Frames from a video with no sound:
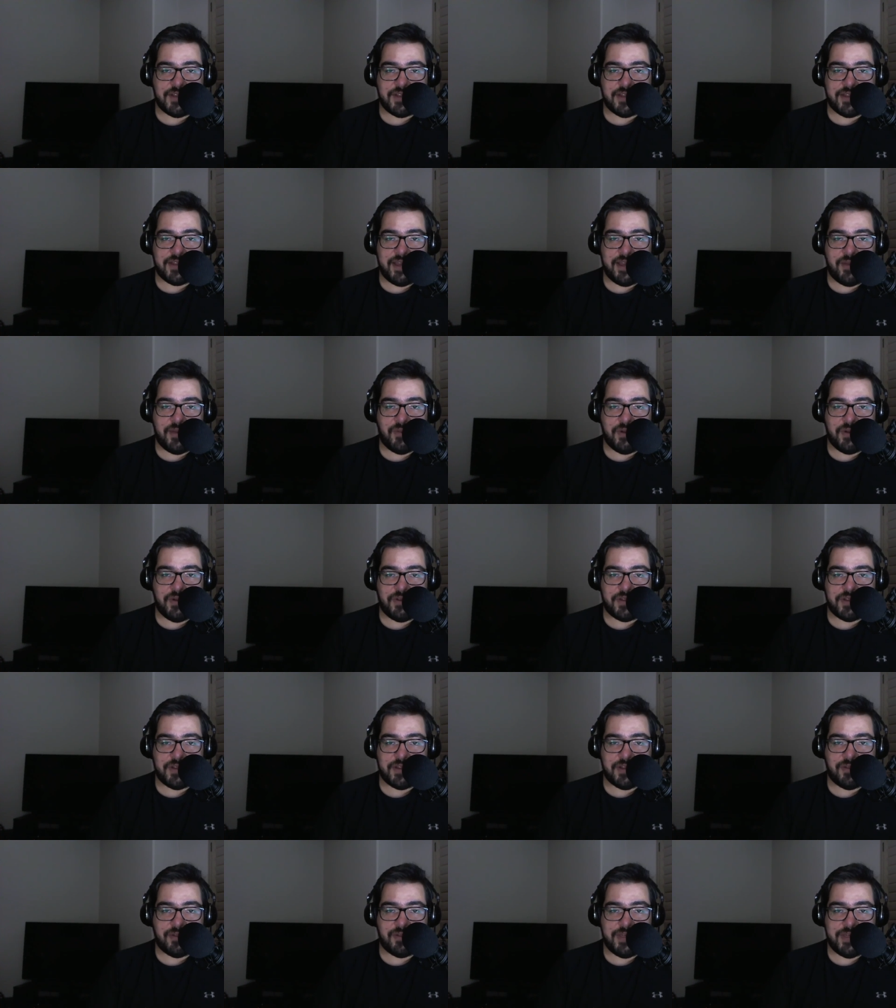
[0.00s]
they will, that
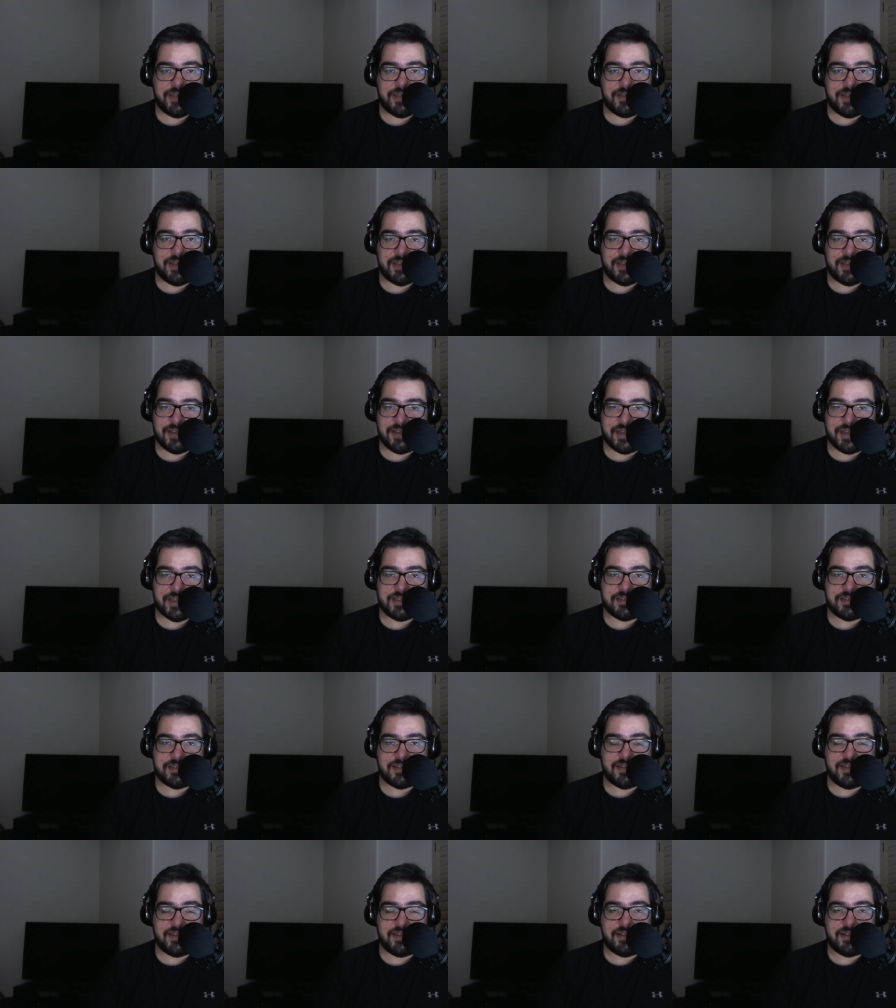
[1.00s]
they'll meet deadlines,
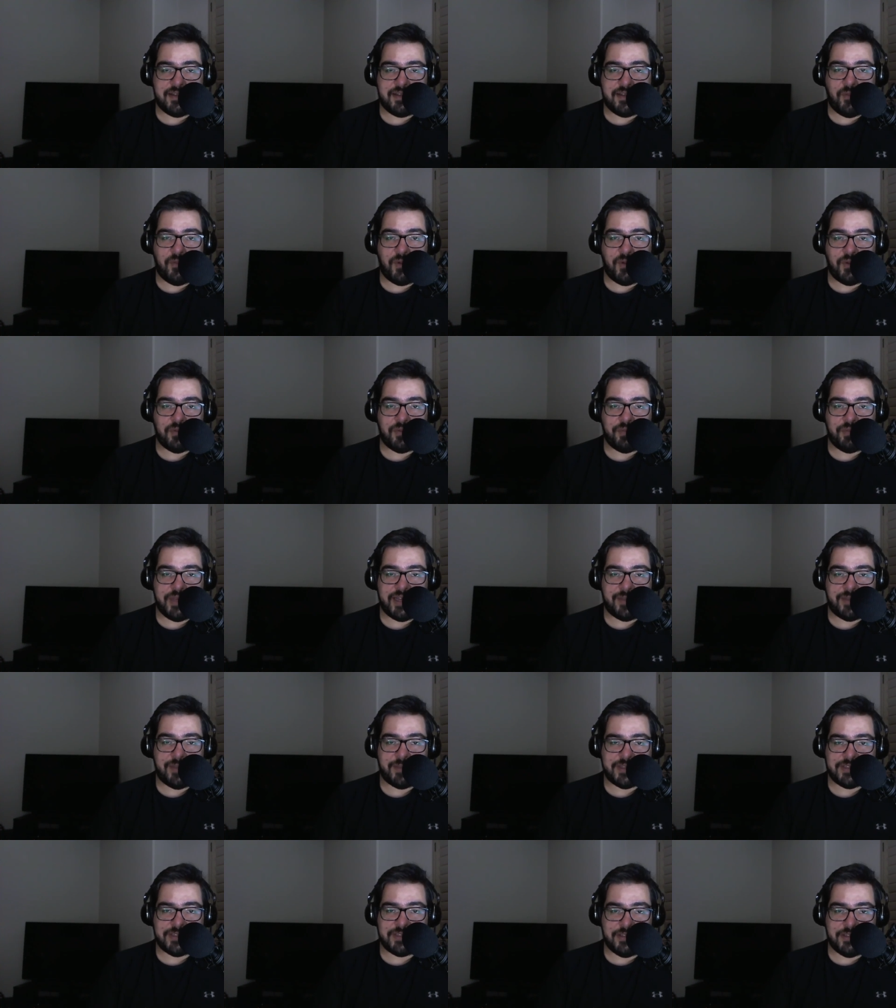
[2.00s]
and that they won't make up
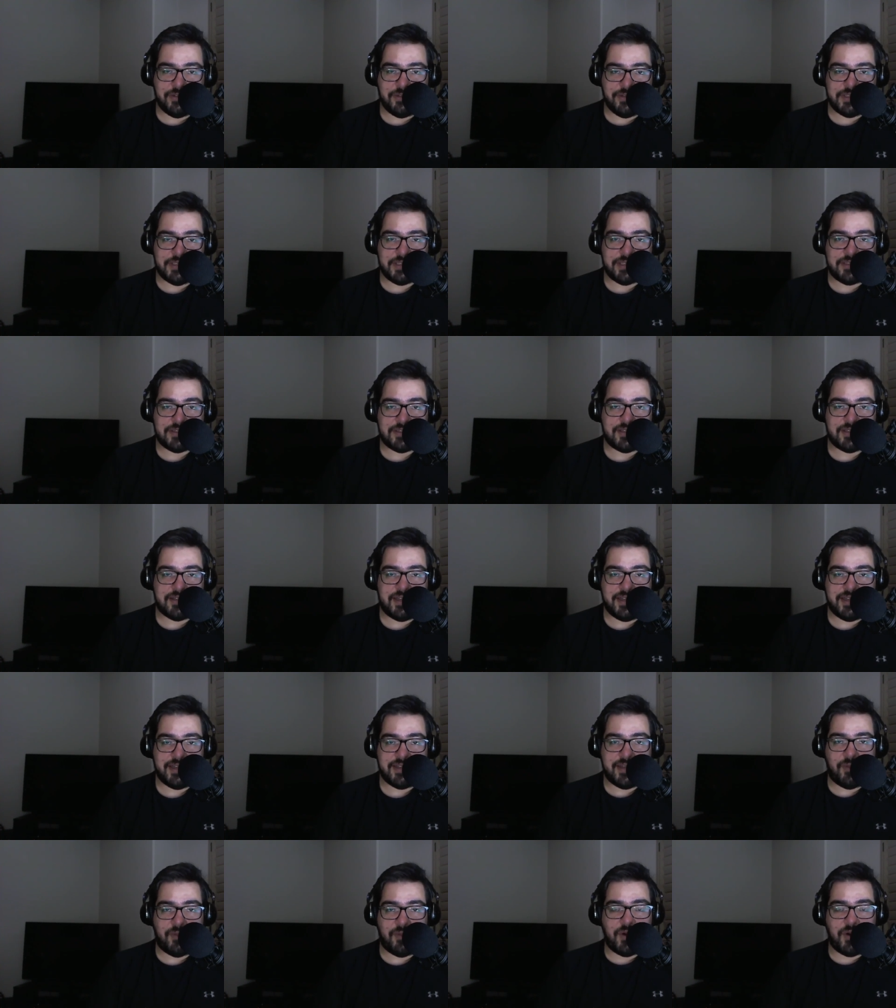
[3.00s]
excuses, and that
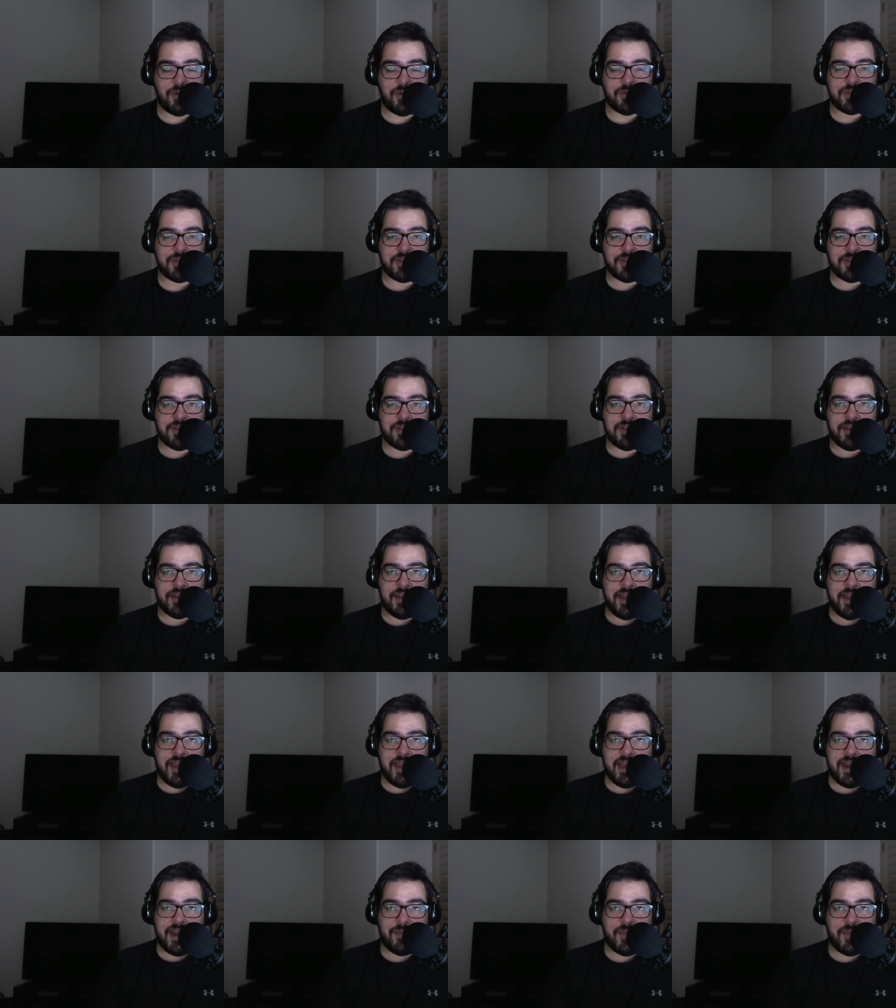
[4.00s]
they won't...
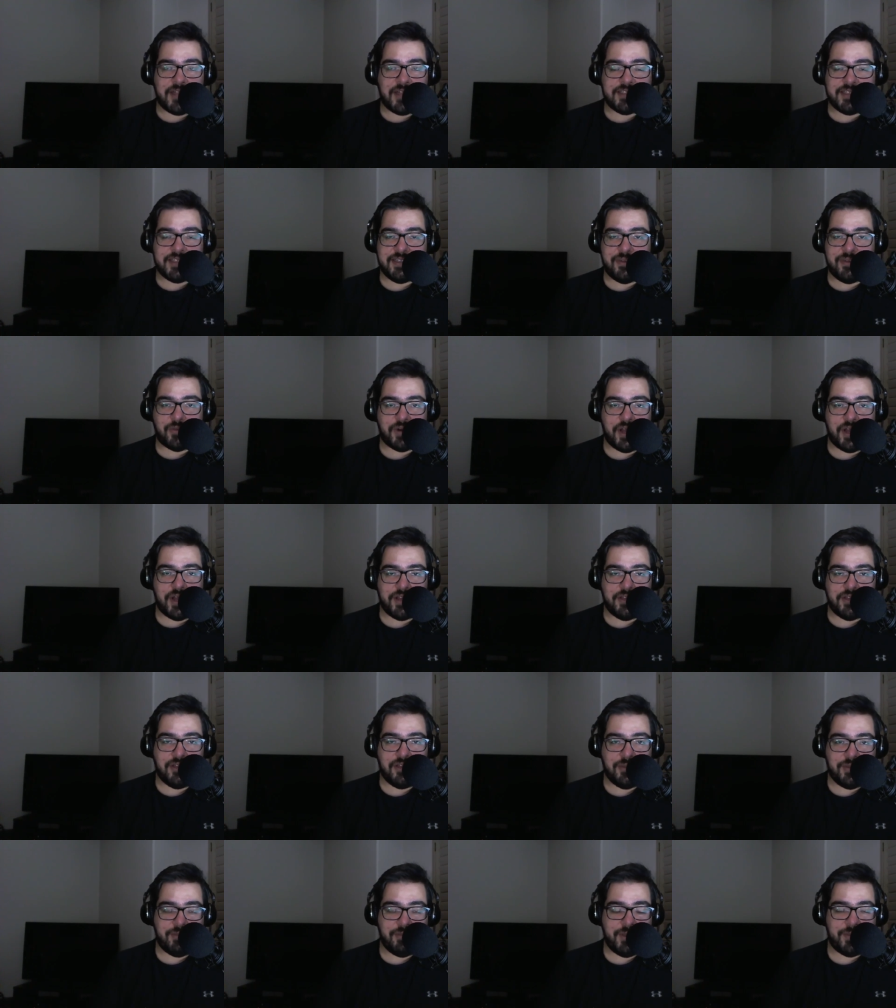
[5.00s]
And I'm not saying that we're not
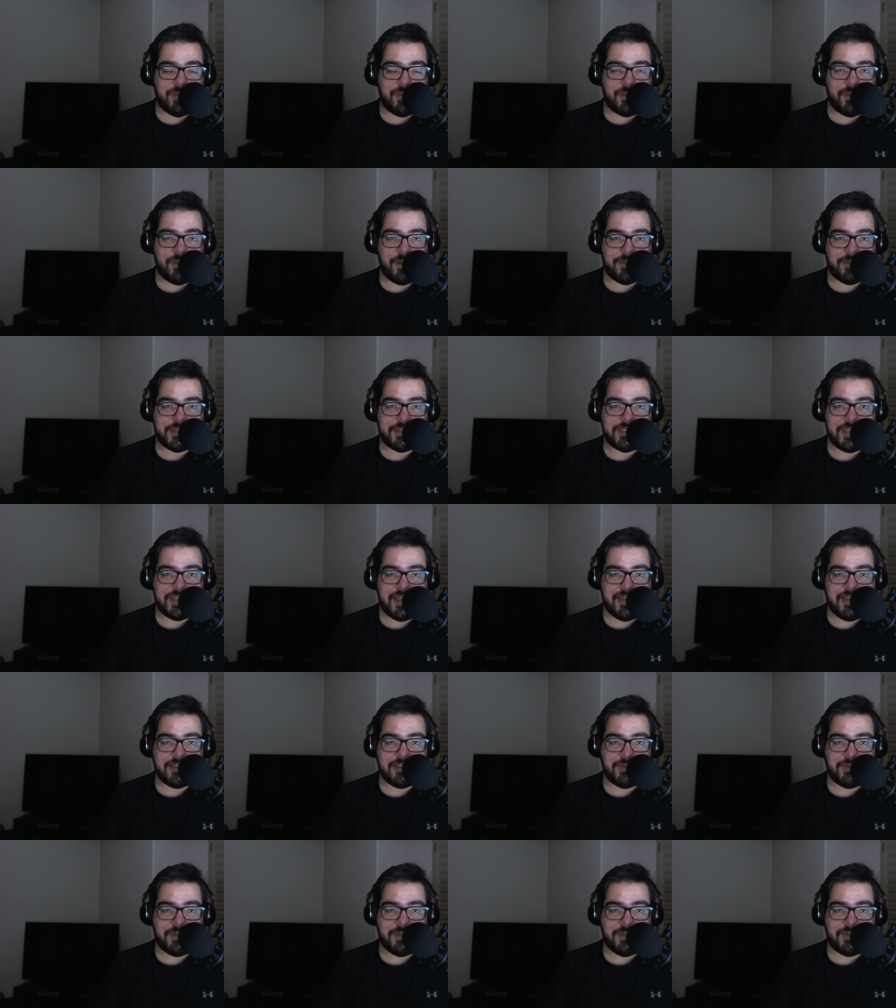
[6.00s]
human. People make mistakes,
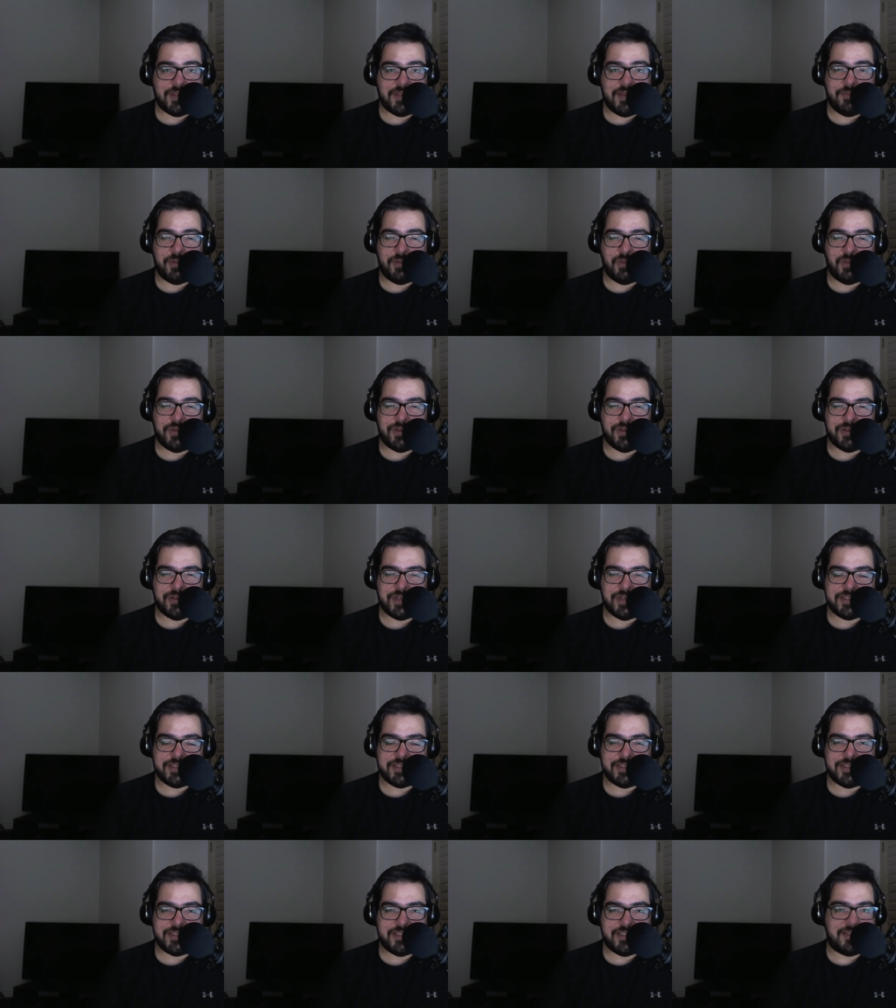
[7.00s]
and people think, but when they're
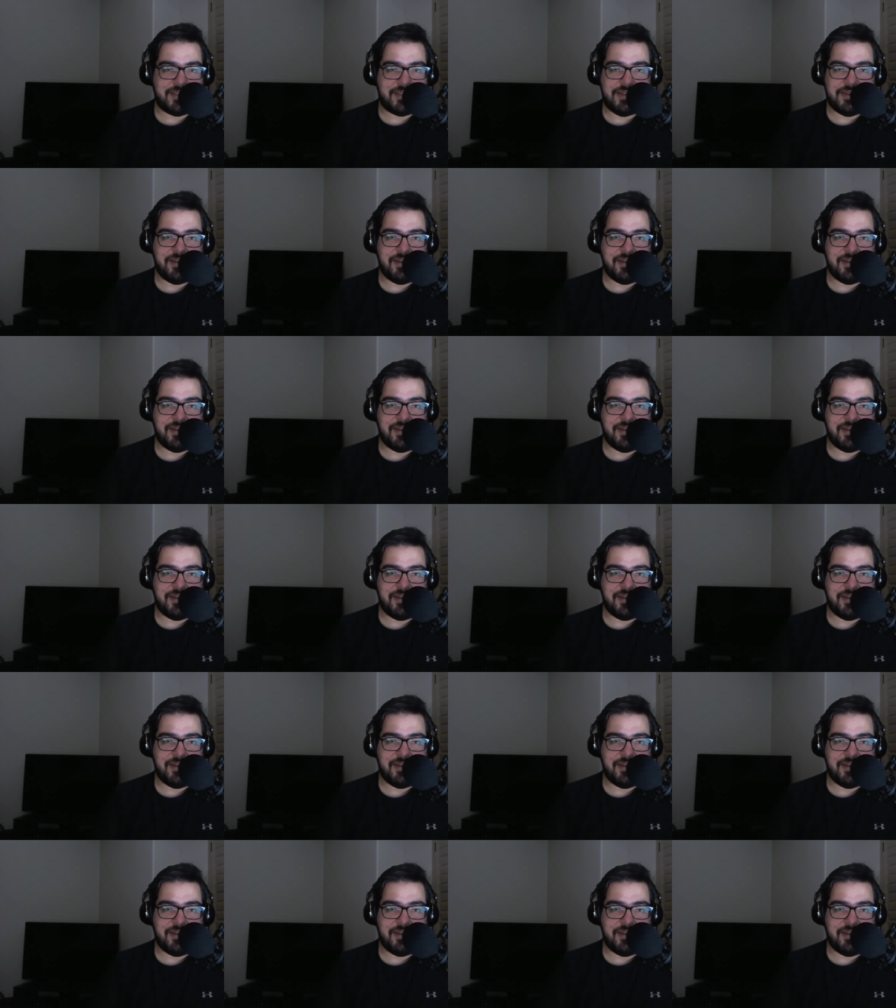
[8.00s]
consistent,